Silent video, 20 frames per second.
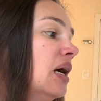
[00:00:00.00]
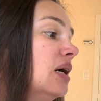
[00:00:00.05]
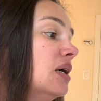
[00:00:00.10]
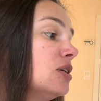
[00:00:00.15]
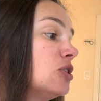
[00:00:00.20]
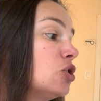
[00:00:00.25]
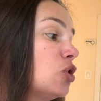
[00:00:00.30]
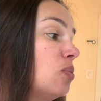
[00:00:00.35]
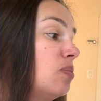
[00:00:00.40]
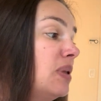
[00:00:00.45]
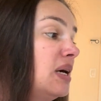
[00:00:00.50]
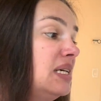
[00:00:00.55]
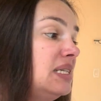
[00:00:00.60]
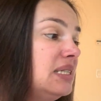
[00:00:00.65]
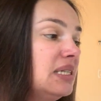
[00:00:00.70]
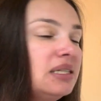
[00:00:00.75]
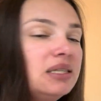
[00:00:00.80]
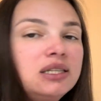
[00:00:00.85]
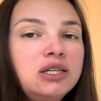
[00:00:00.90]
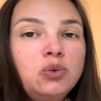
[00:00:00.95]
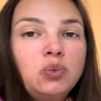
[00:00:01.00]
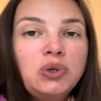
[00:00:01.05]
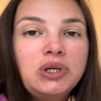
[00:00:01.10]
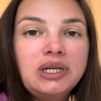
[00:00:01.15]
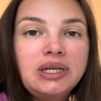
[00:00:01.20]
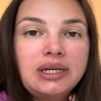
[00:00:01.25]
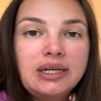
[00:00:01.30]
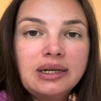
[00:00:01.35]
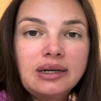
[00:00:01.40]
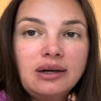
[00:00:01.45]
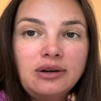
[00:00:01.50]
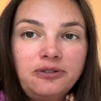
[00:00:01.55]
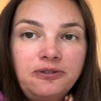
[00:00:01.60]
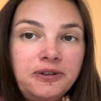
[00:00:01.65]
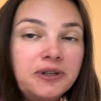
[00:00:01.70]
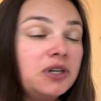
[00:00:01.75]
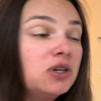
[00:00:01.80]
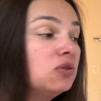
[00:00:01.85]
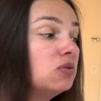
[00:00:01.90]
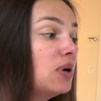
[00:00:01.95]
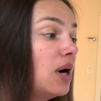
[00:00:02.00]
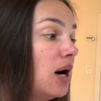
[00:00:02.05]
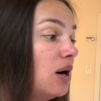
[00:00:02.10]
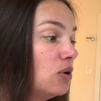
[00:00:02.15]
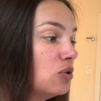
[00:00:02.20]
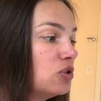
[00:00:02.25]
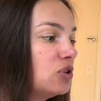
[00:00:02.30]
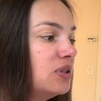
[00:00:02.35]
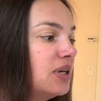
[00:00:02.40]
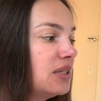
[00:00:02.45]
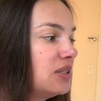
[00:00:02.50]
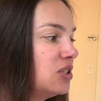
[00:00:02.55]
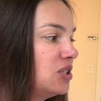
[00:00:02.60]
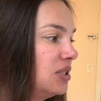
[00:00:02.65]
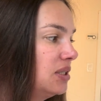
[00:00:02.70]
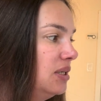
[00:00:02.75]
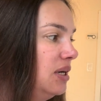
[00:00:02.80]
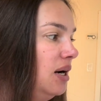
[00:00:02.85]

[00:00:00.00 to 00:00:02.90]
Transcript: So basically we figure out that